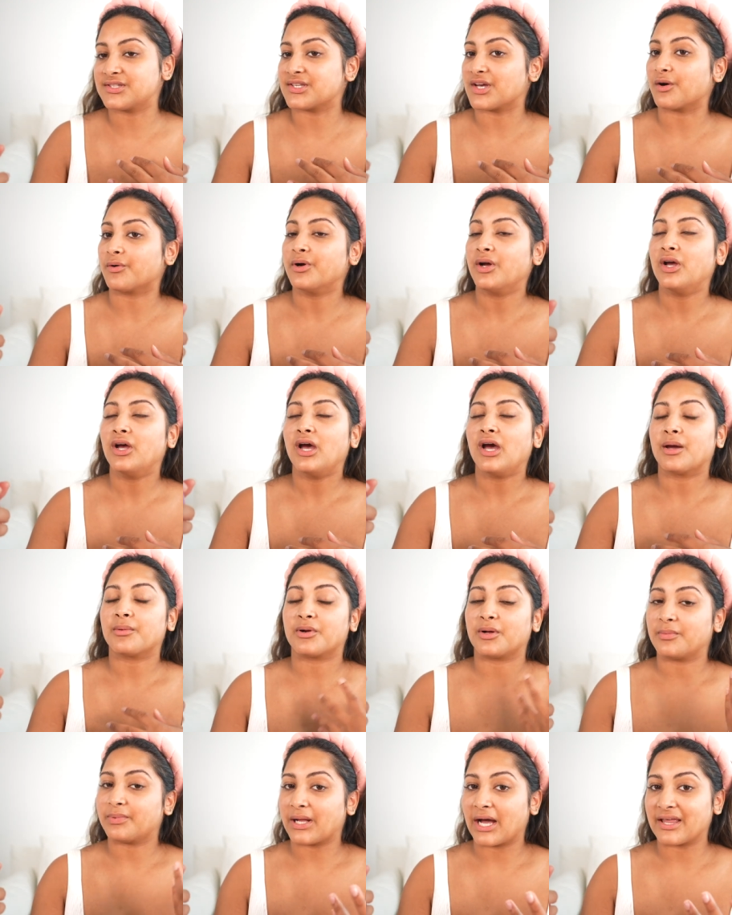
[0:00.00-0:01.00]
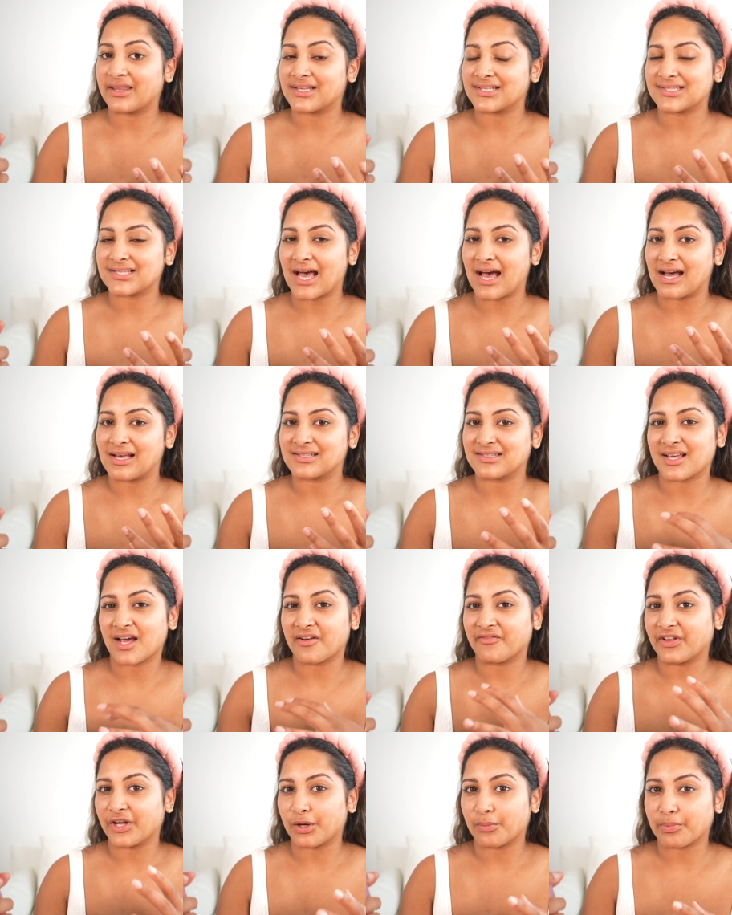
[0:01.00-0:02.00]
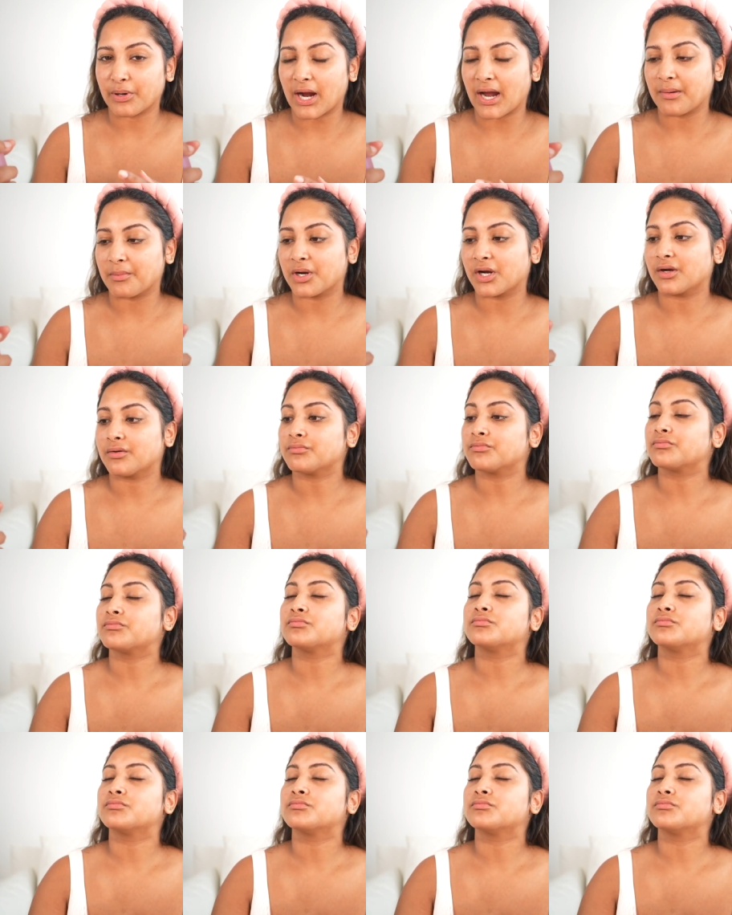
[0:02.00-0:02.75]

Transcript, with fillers: So I'm gonna apply this as kind of like a primer.